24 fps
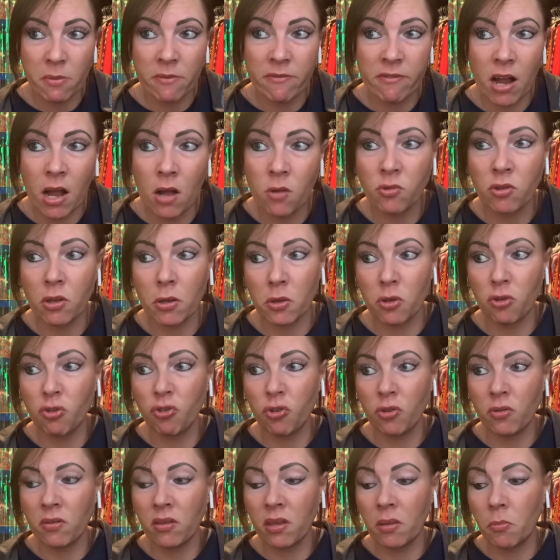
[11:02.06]
round on a
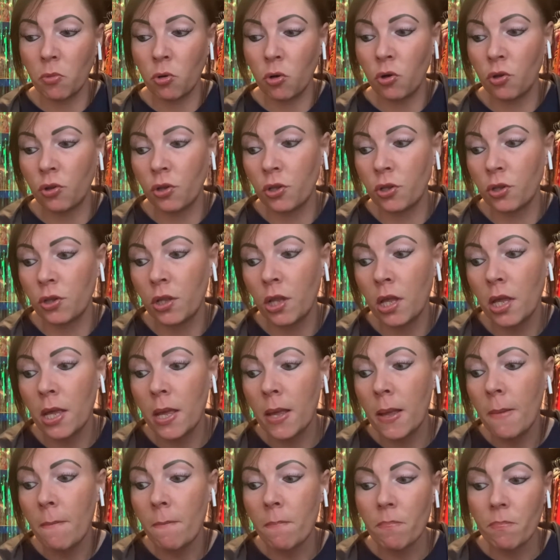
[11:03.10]
Sunday morning.
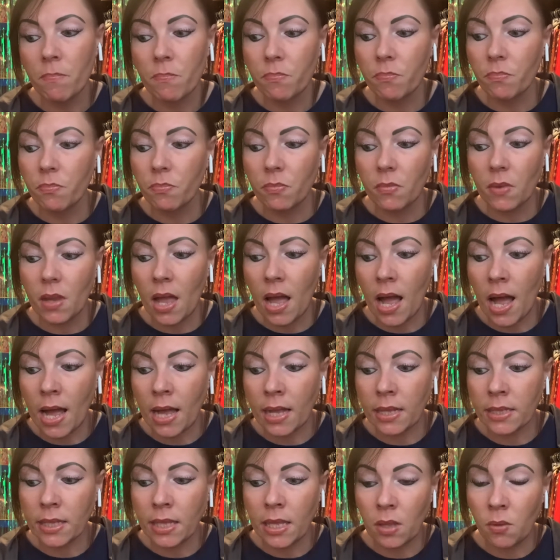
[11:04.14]

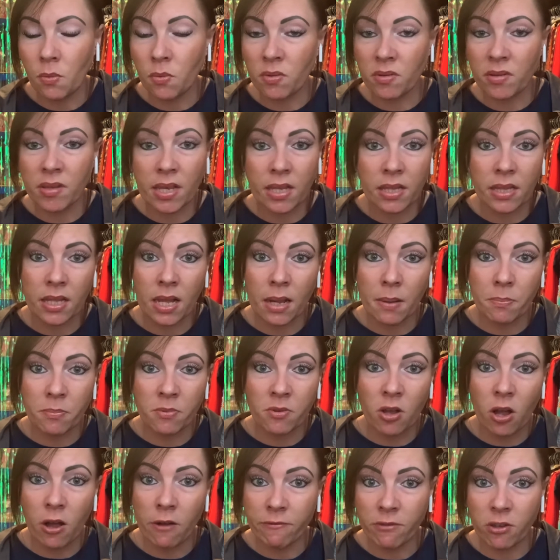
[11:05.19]
And he was kidnapped
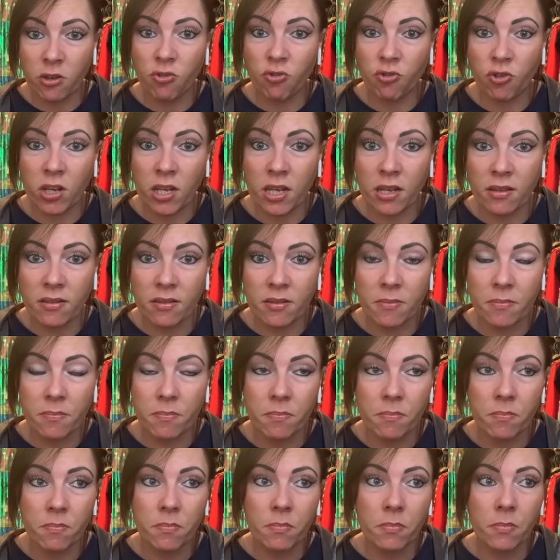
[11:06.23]
off the street.
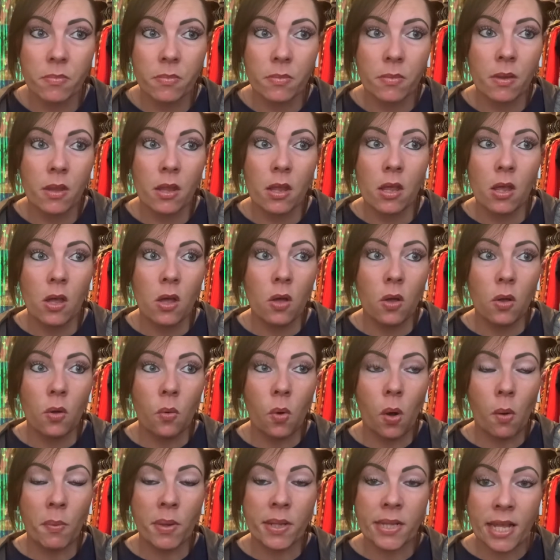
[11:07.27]

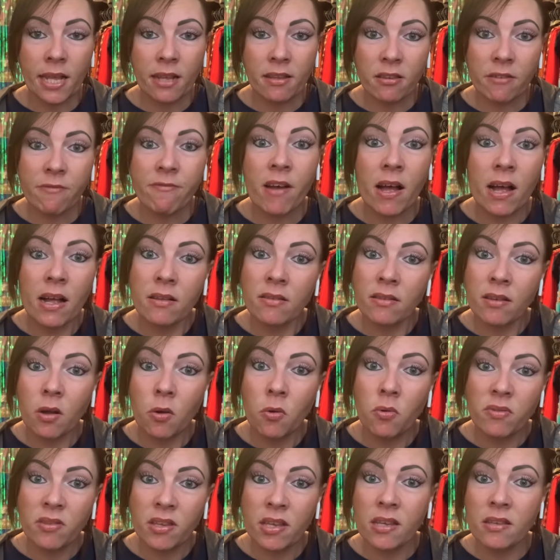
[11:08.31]
What we later found
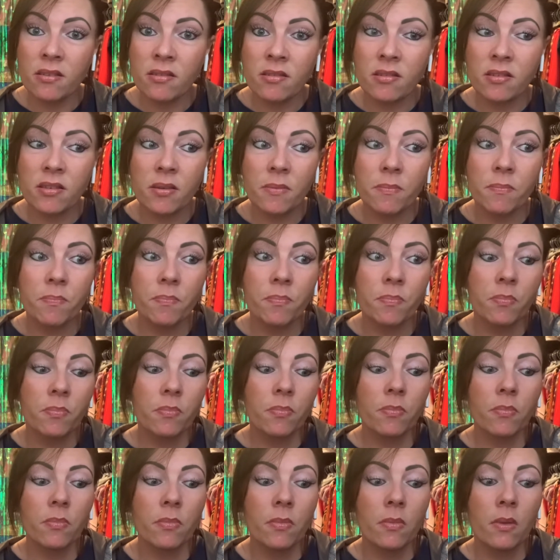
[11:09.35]
out is
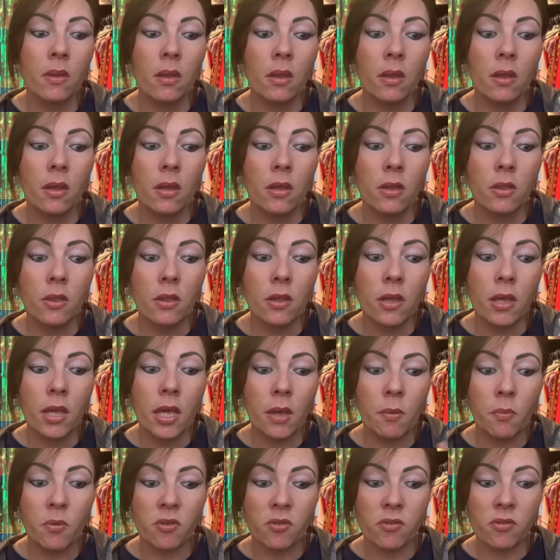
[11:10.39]

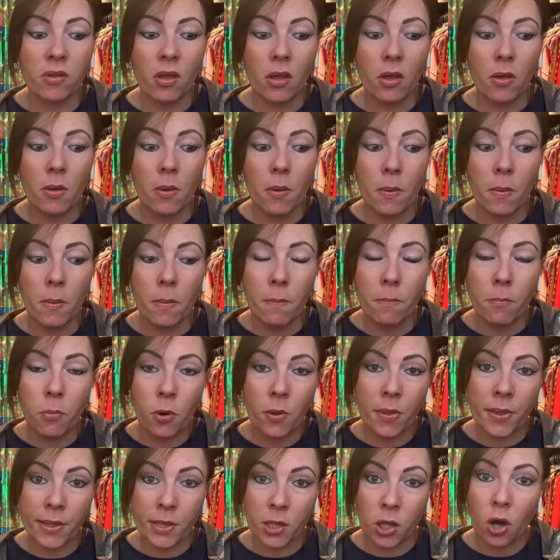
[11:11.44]
he was
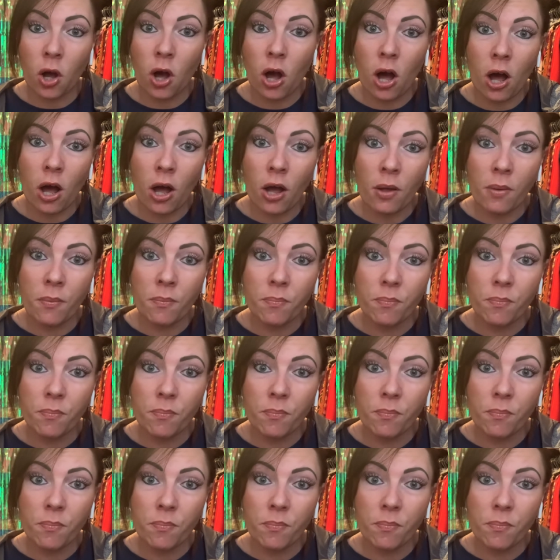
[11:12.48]
put in a car.